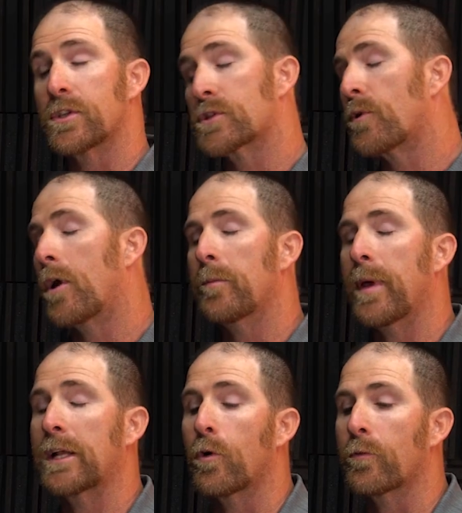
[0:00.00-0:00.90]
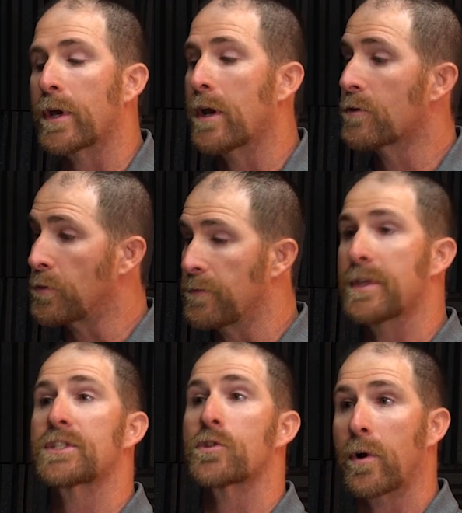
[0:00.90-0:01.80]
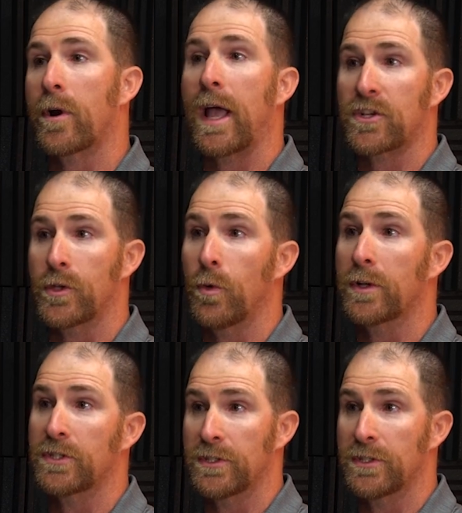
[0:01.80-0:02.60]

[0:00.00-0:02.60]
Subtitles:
looks problematic over here. So this is where I actually want to